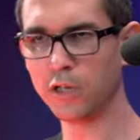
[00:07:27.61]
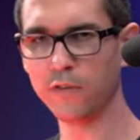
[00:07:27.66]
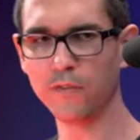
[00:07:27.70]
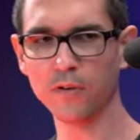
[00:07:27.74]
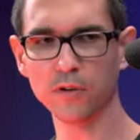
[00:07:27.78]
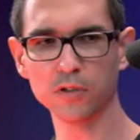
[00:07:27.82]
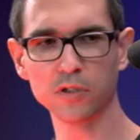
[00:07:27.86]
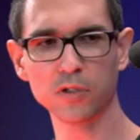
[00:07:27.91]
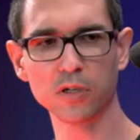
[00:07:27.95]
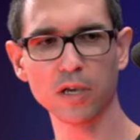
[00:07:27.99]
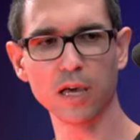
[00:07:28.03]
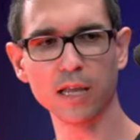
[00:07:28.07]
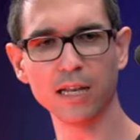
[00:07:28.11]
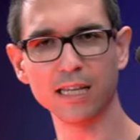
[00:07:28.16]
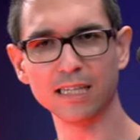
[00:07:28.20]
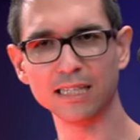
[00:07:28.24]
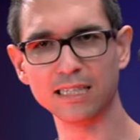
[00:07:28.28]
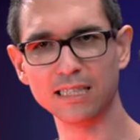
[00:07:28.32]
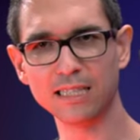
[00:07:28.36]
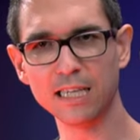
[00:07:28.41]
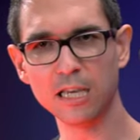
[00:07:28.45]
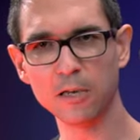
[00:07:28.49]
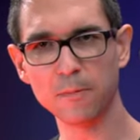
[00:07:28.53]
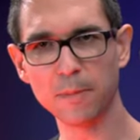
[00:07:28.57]
You've also got a
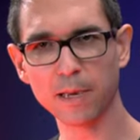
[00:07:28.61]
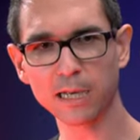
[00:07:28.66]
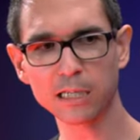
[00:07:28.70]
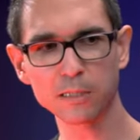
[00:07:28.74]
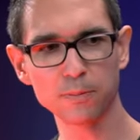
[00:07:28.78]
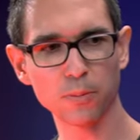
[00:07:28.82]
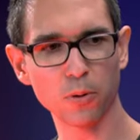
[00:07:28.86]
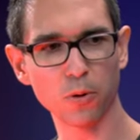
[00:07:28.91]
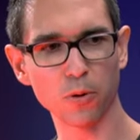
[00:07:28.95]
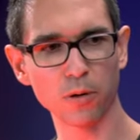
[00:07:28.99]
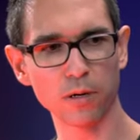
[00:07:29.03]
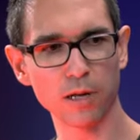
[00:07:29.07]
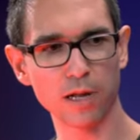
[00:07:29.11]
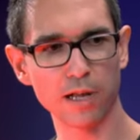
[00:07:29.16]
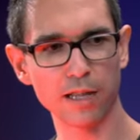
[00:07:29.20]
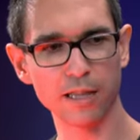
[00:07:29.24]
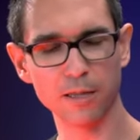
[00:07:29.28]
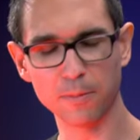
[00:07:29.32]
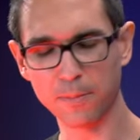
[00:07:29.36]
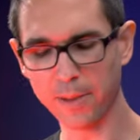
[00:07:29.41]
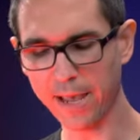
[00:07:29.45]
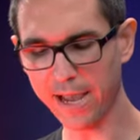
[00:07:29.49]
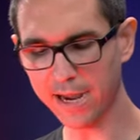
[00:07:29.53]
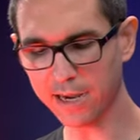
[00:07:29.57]
DMX port
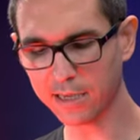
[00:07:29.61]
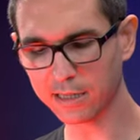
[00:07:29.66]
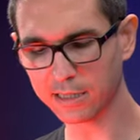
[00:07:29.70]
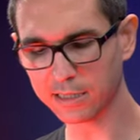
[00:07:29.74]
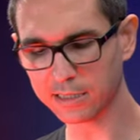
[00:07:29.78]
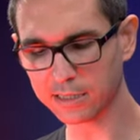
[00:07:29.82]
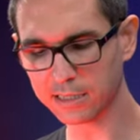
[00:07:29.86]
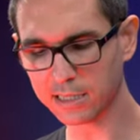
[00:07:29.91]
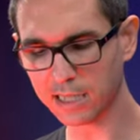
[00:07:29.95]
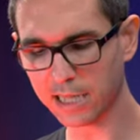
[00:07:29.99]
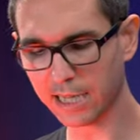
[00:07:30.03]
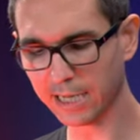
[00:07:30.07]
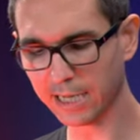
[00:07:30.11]
on the back of this